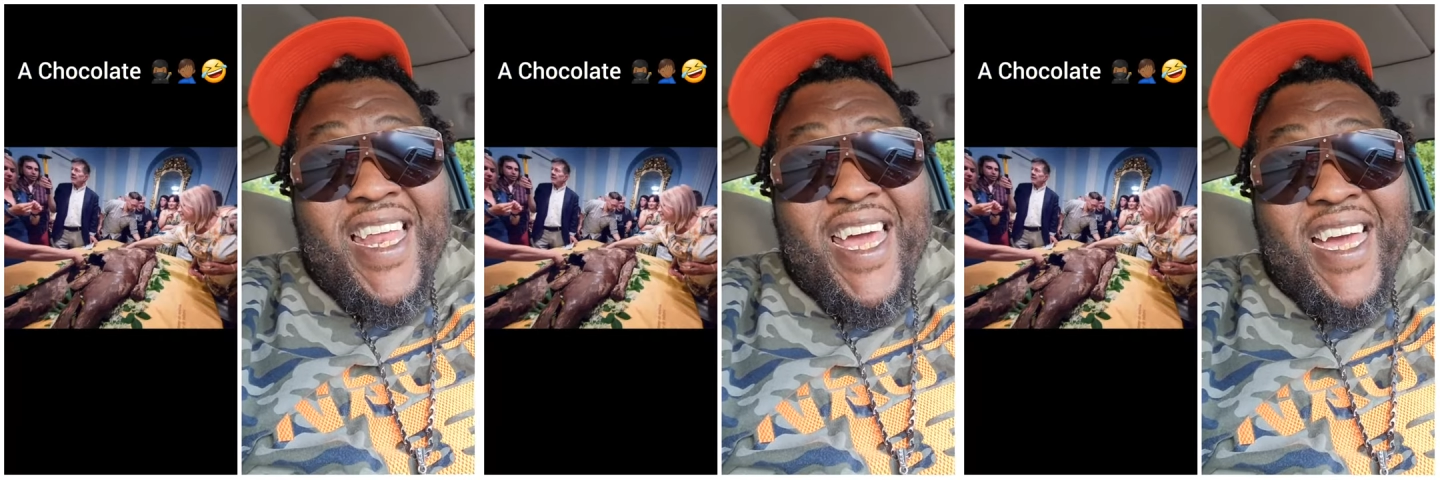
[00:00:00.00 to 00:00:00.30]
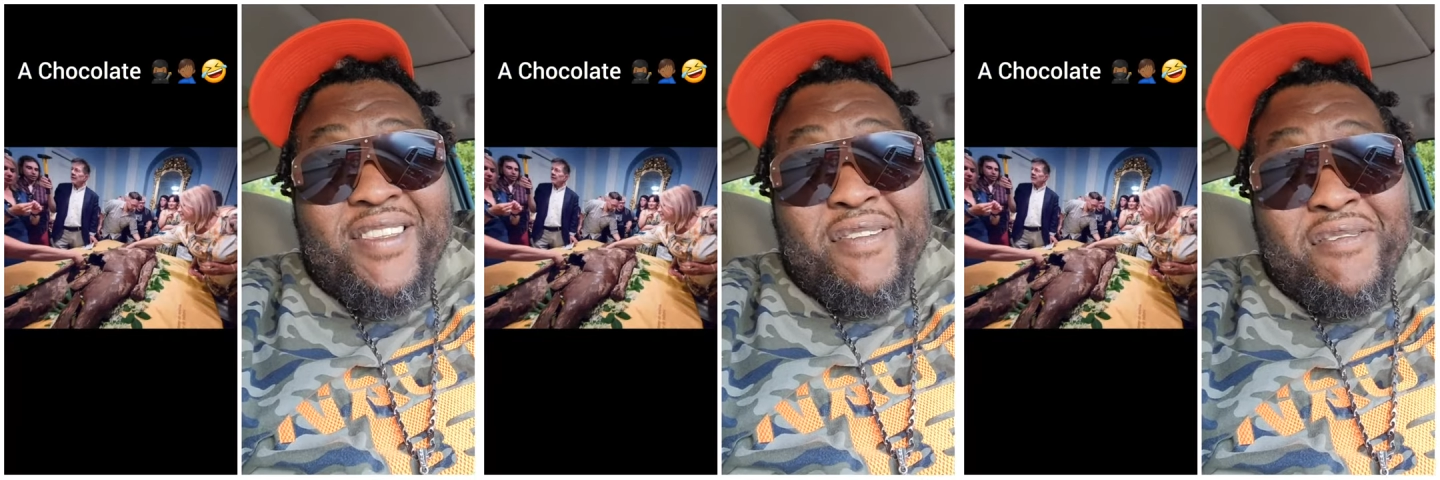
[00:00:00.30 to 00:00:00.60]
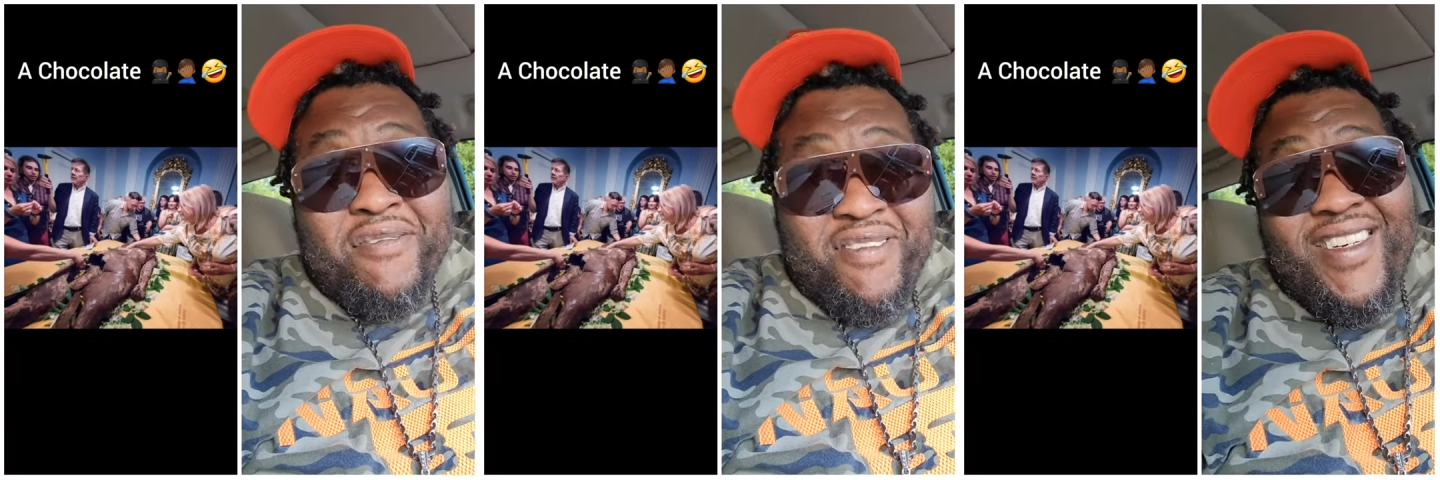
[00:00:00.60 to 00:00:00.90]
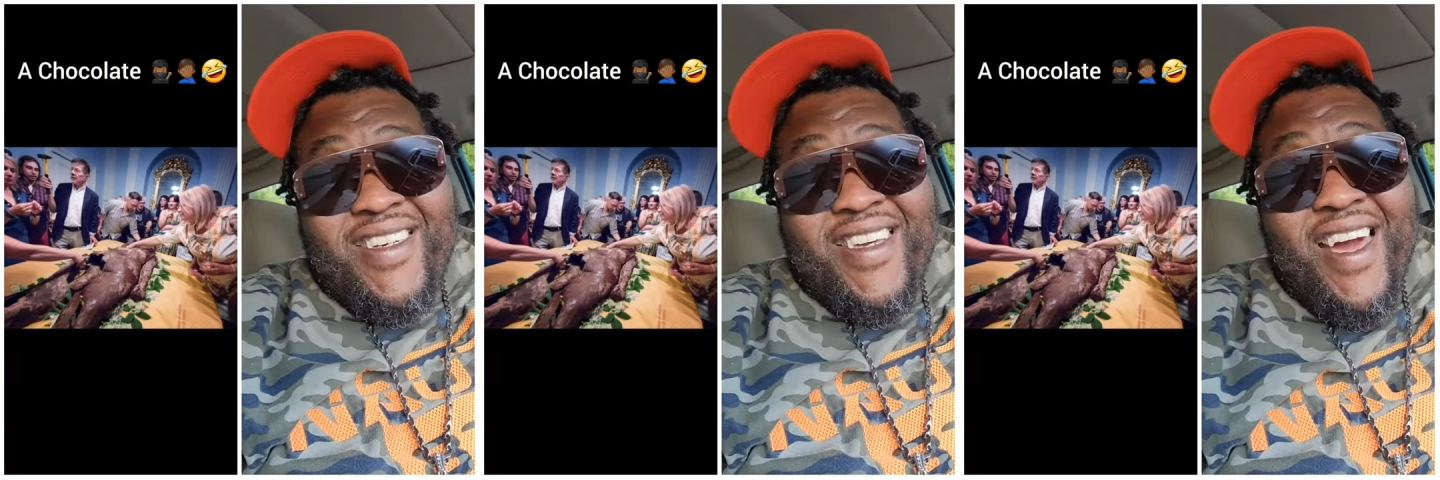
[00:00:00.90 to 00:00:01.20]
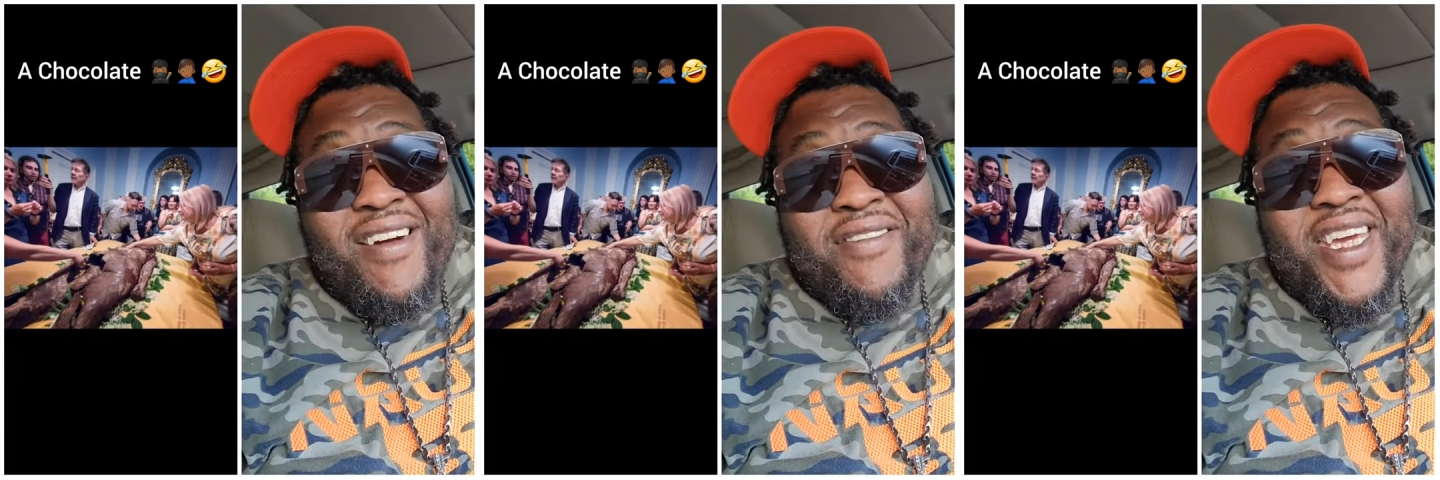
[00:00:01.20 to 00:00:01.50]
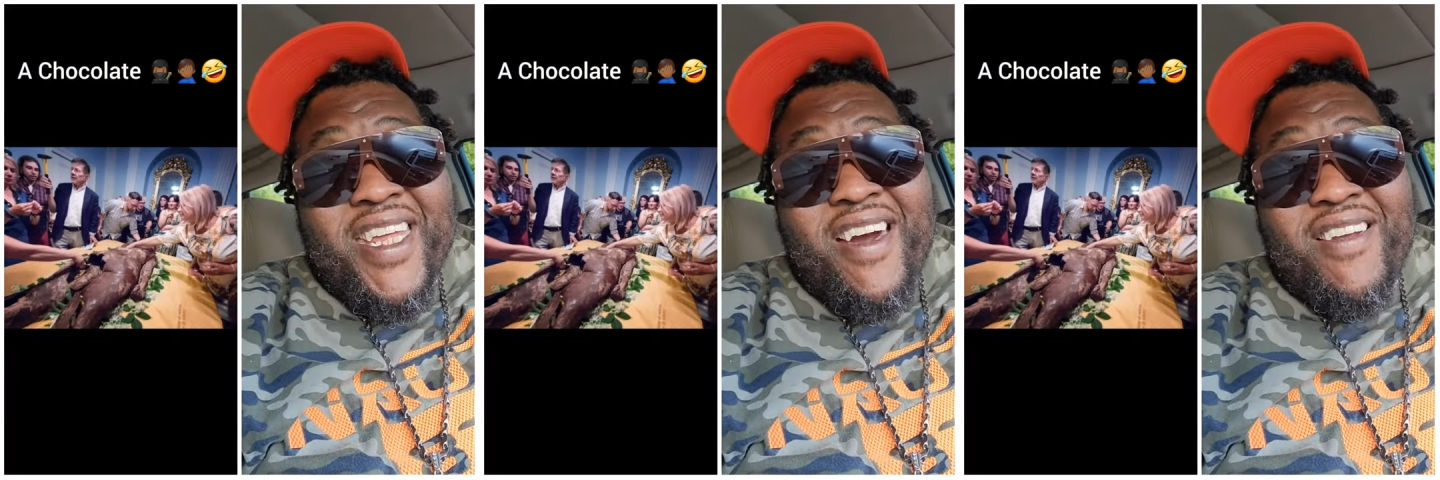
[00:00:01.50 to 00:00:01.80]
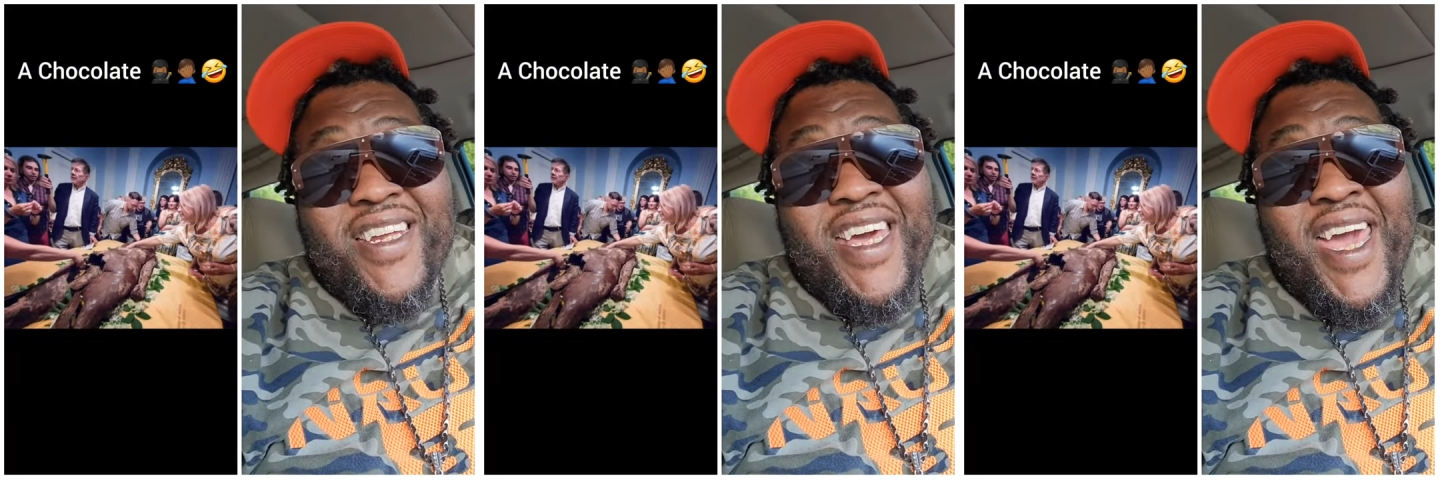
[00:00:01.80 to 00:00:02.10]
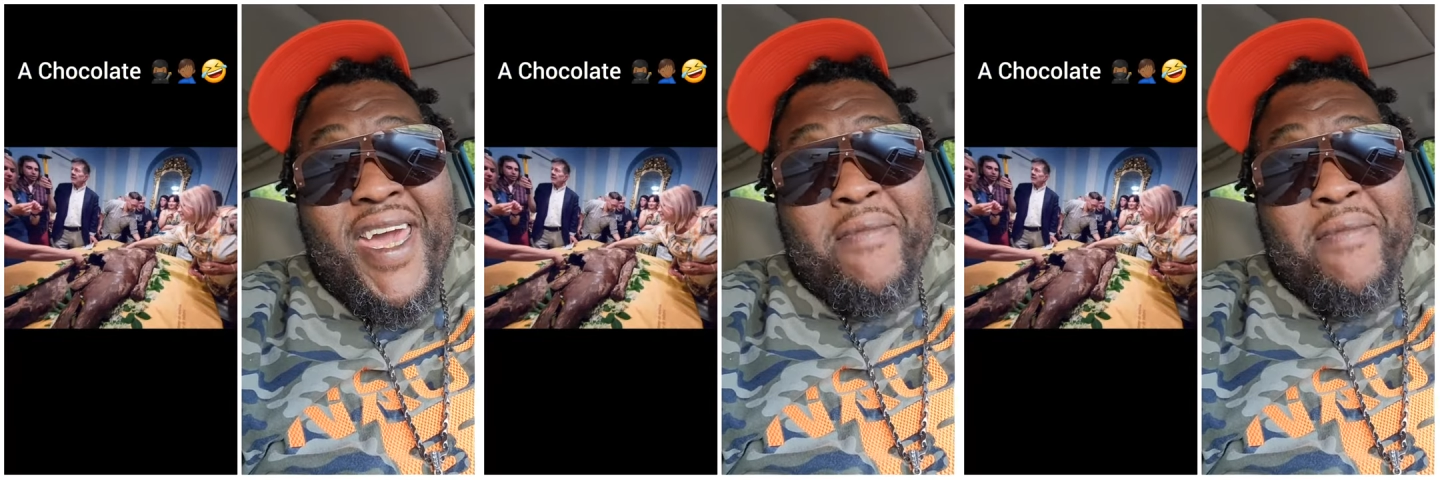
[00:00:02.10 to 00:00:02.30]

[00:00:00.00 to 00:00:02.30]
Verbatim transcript: Alejandro. Y'all digging all in the ham